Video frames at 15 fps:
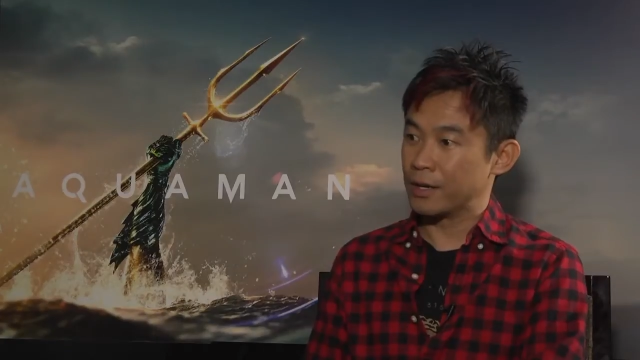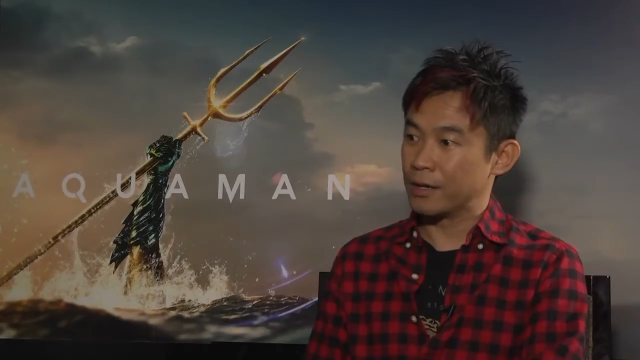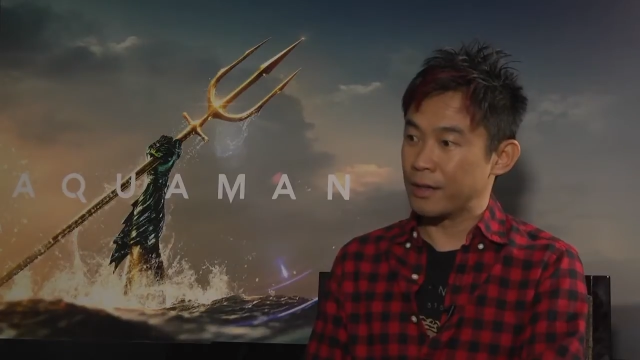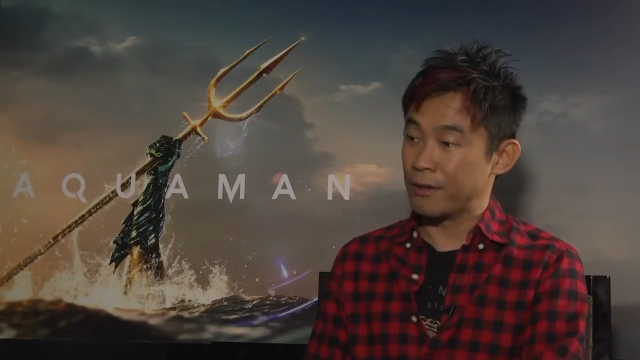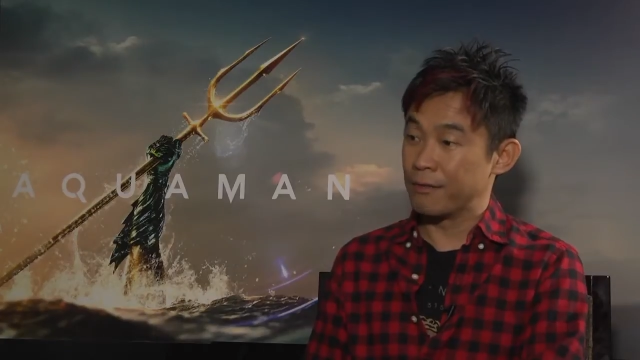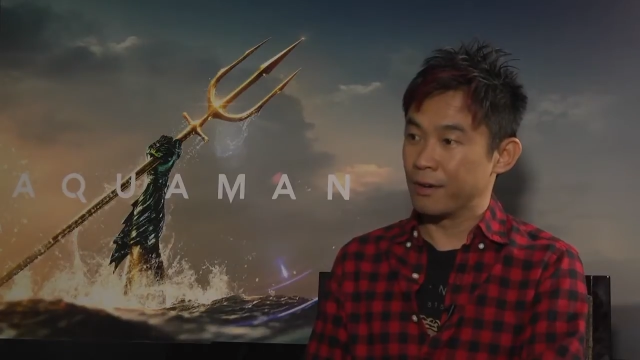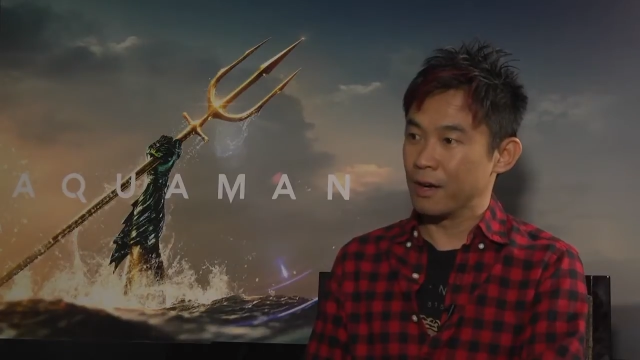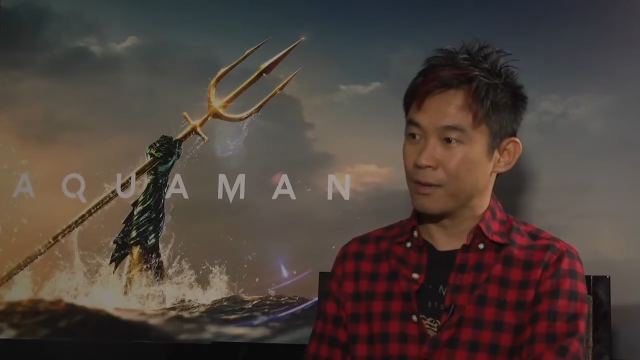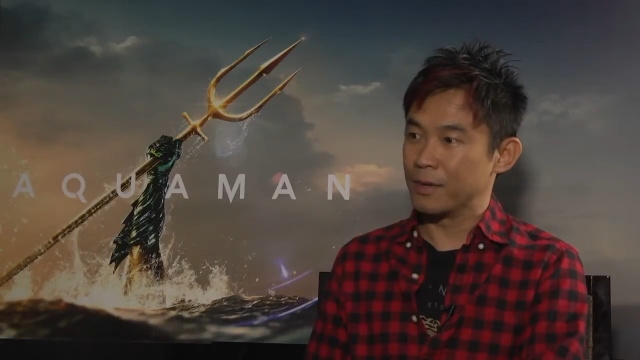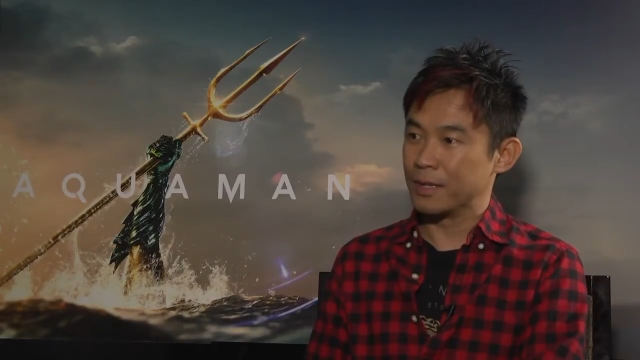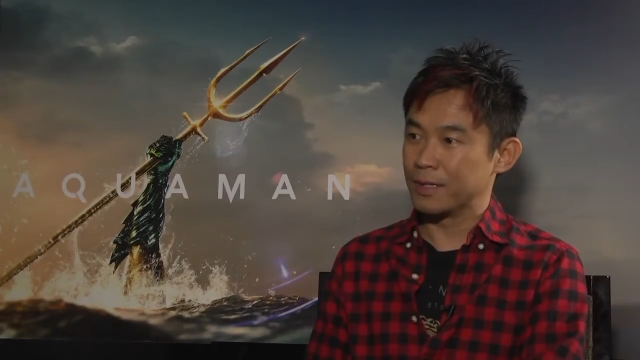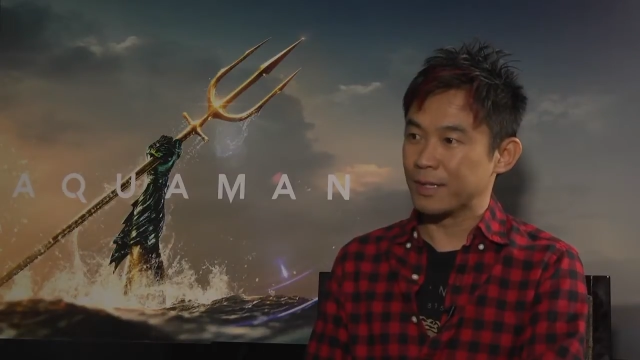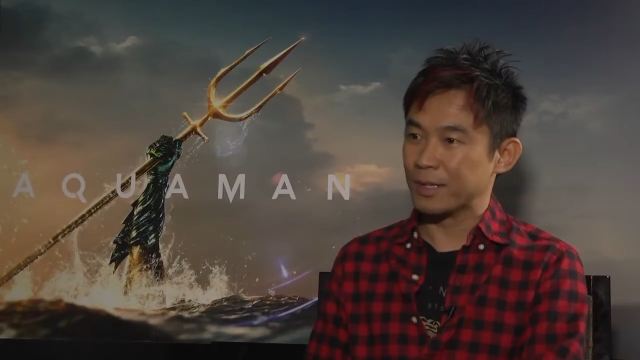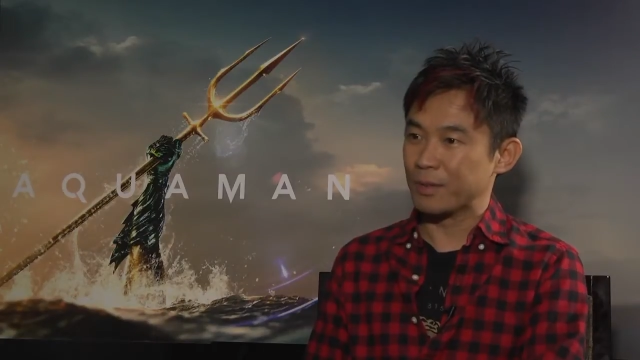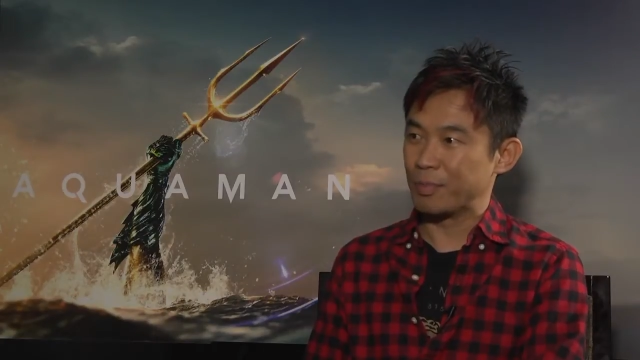the environment
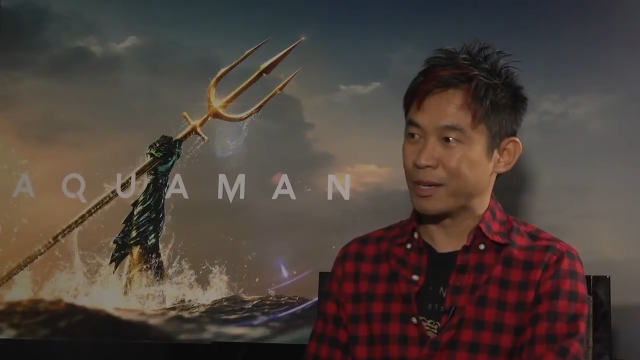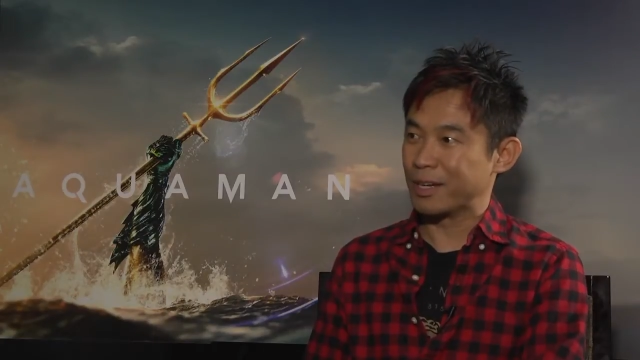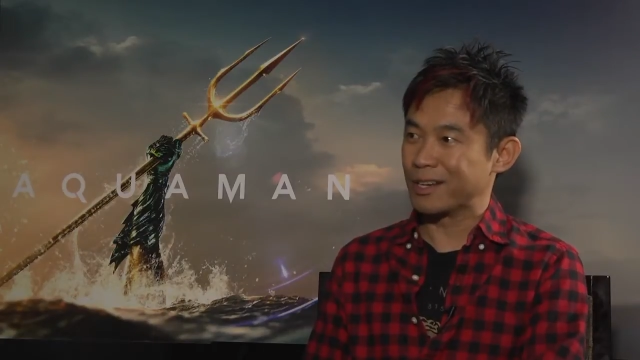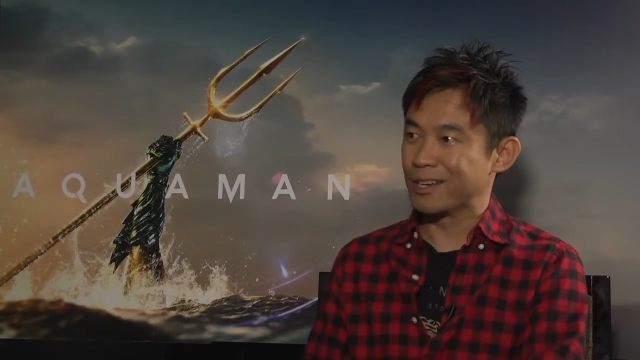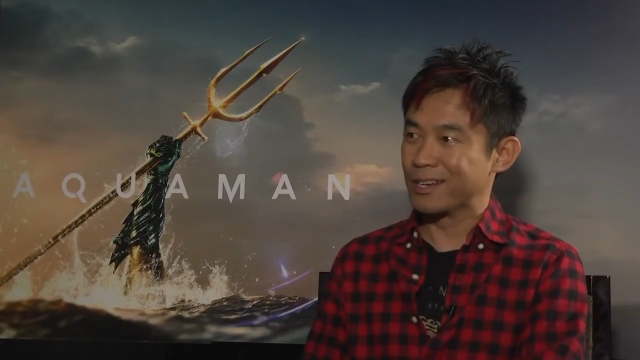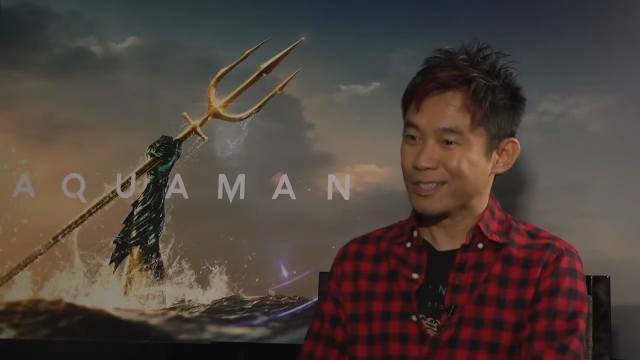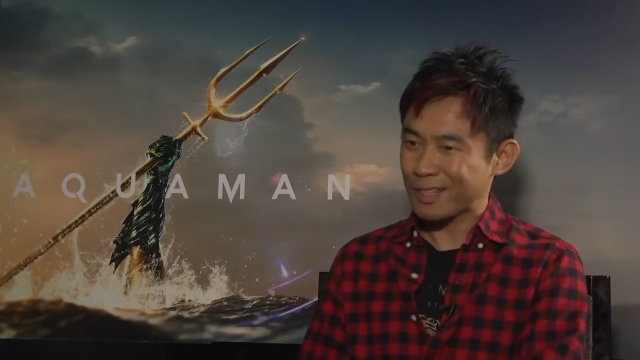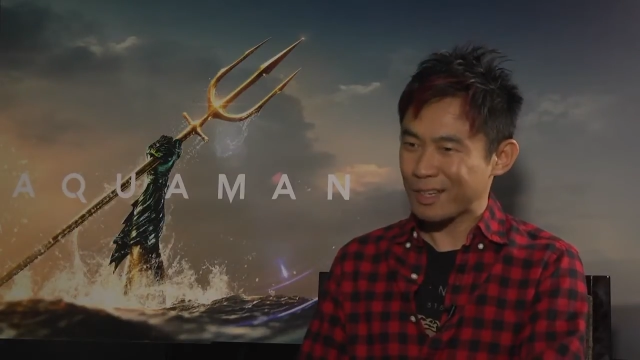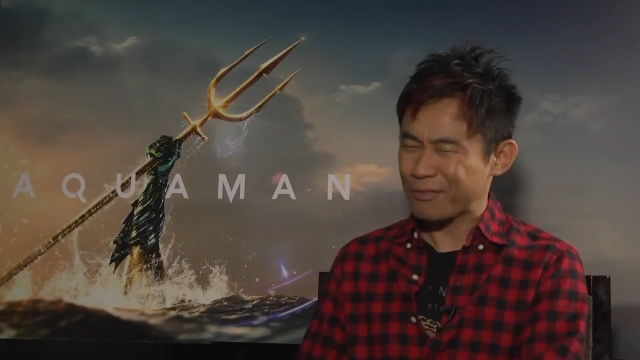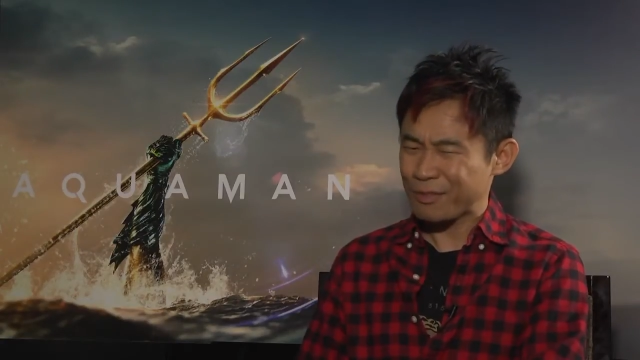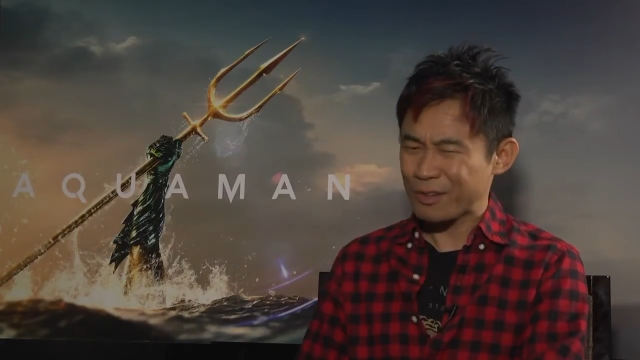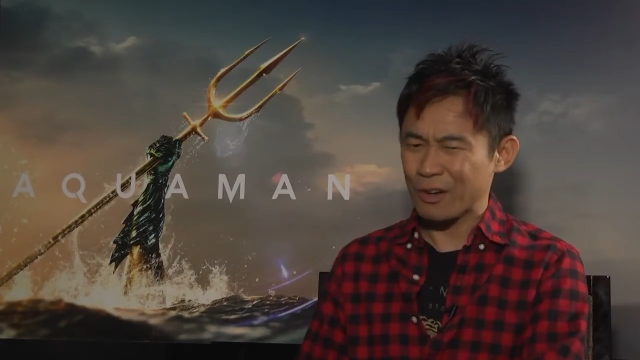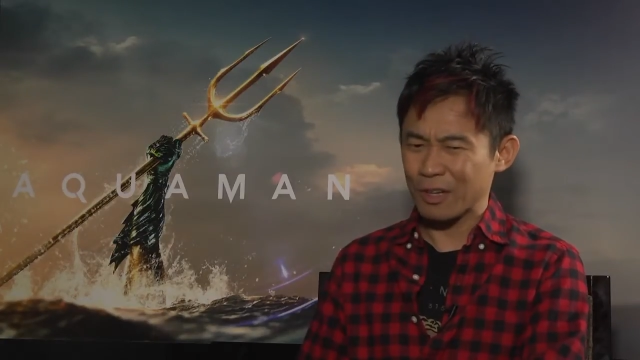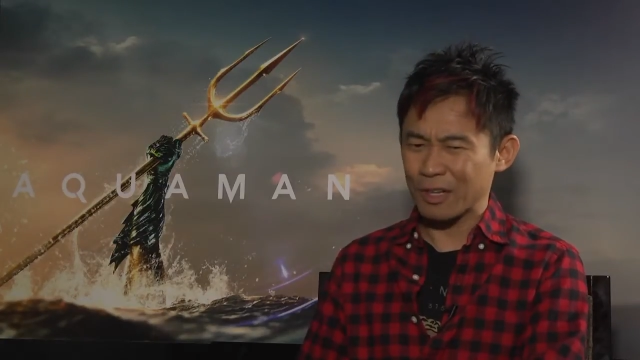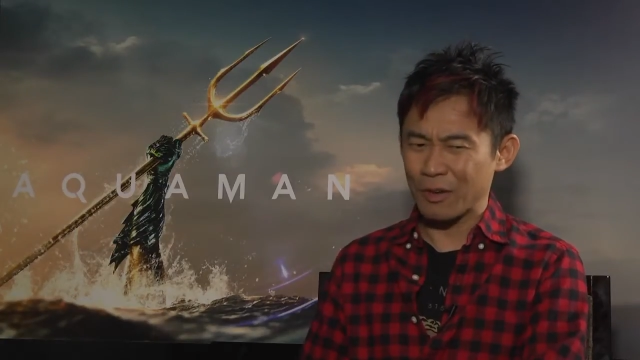is such a big sort of
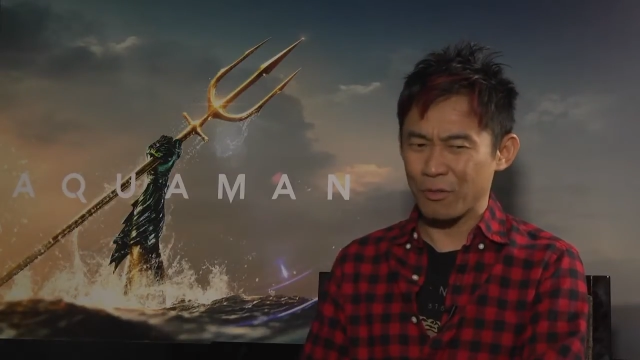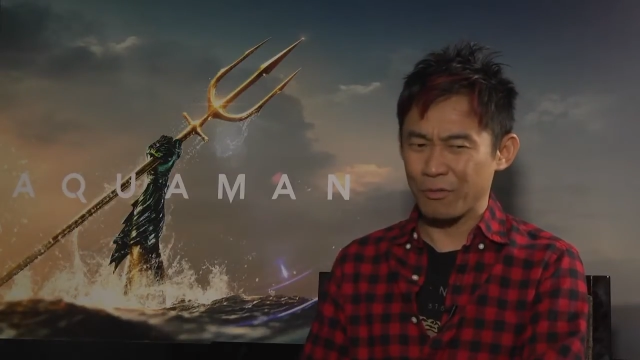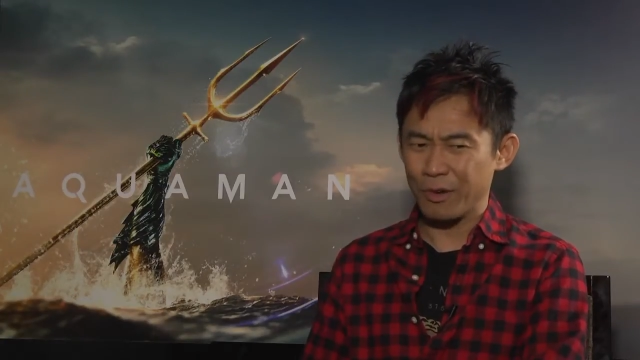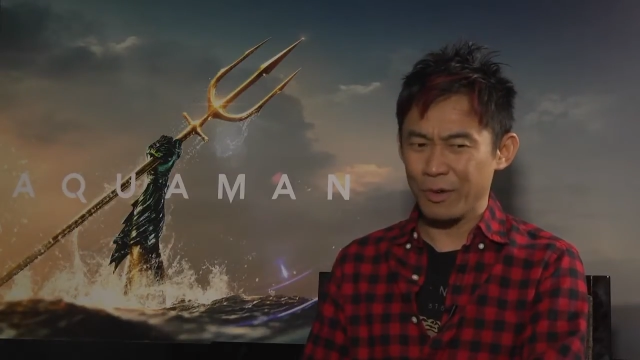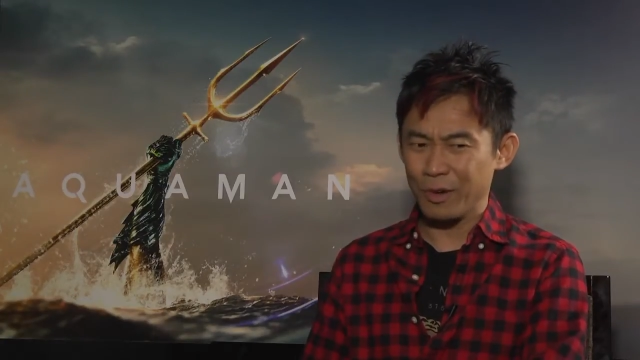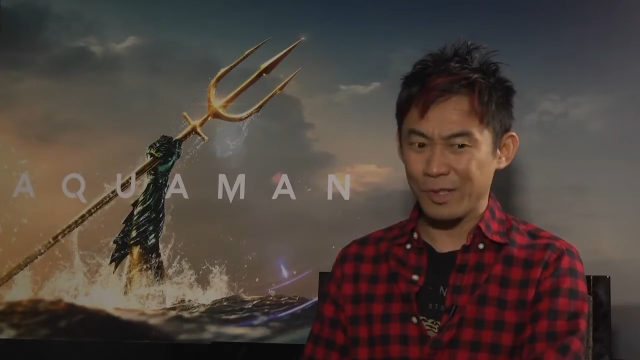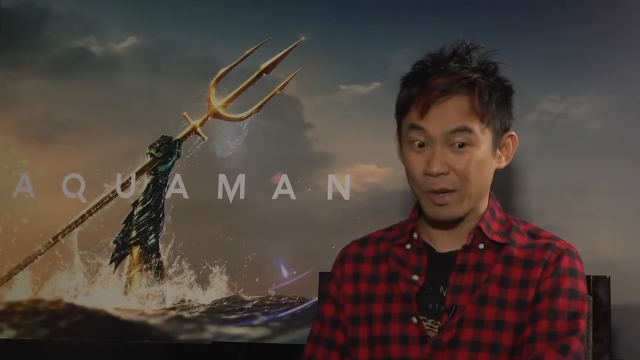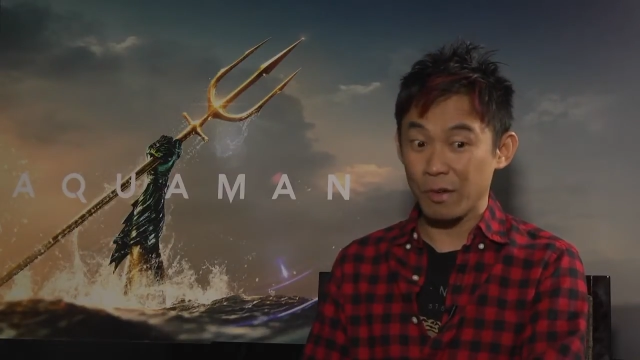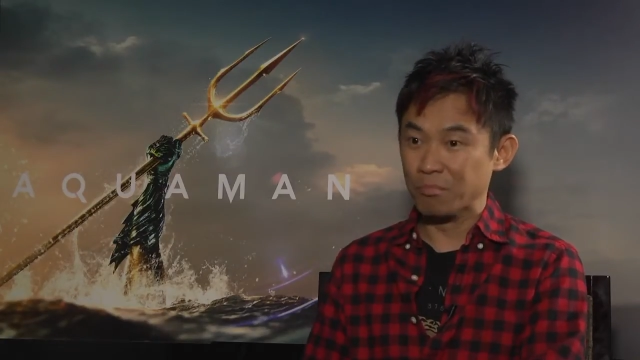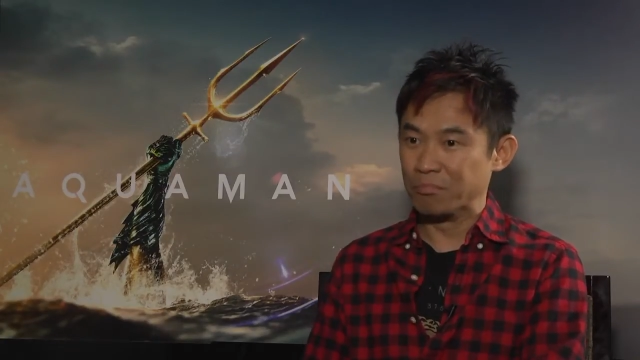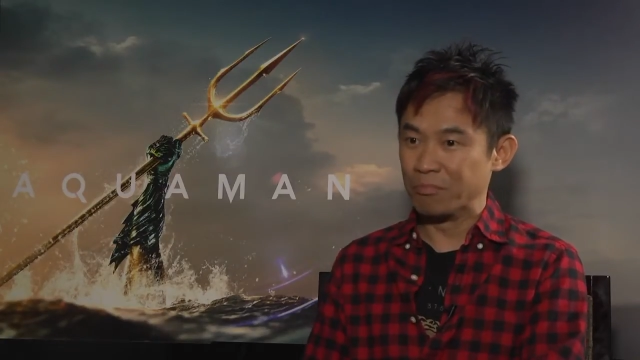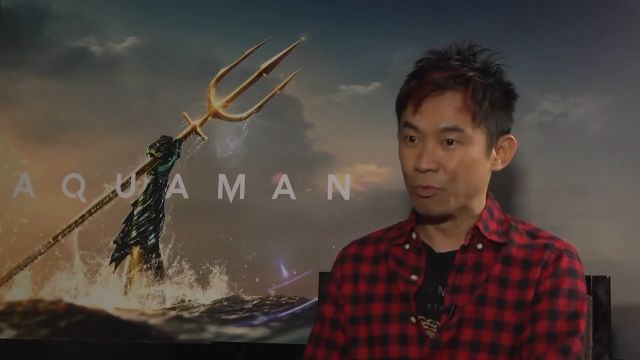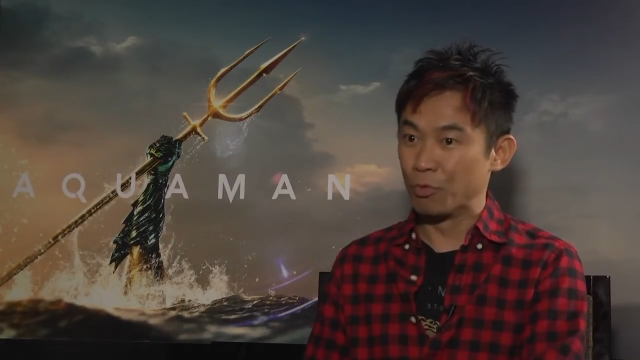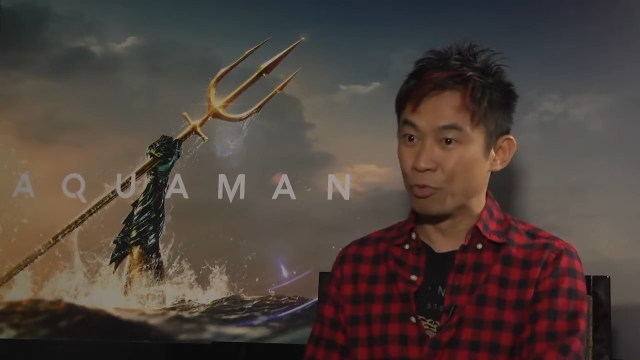like a very sort of